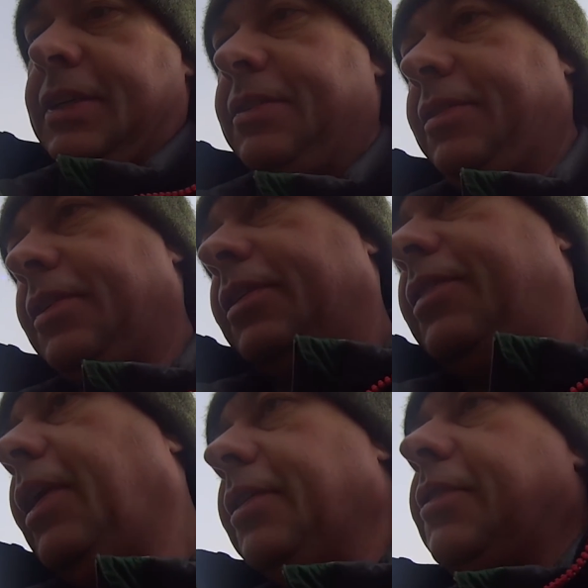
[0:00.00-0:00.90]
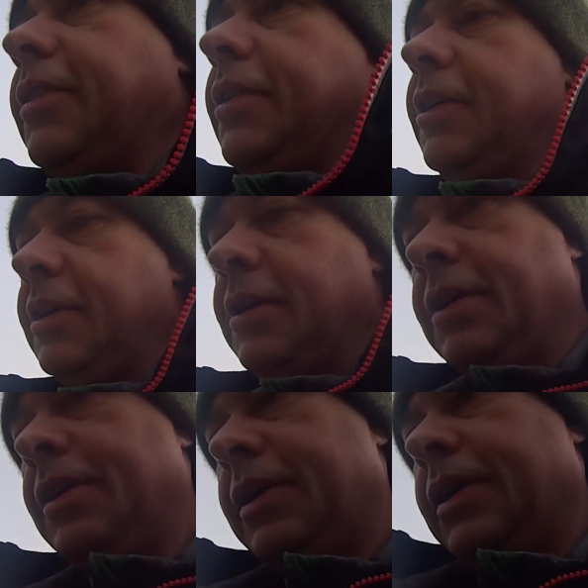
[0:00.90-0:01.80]
it's going to challenge you
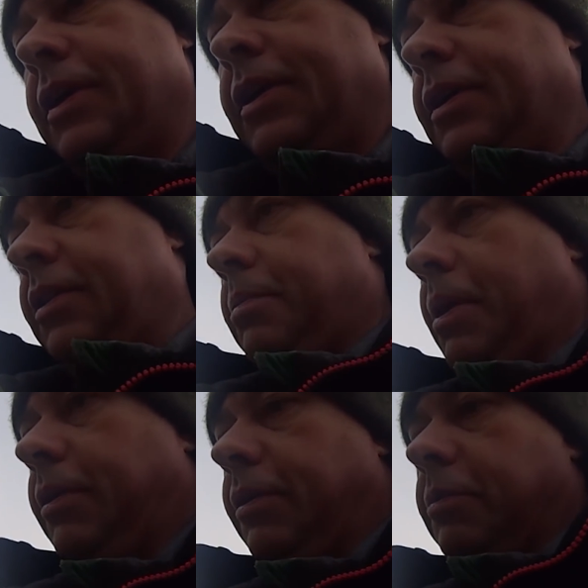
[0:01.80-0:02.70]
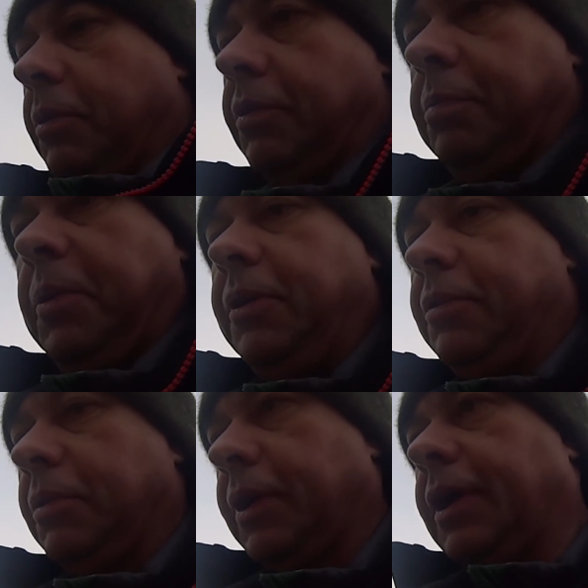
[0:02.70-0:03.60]
depending on what speed
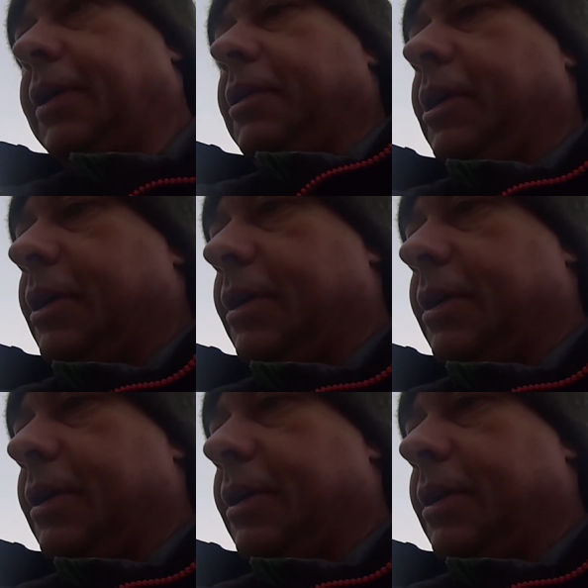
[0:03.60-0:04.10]
you want to go.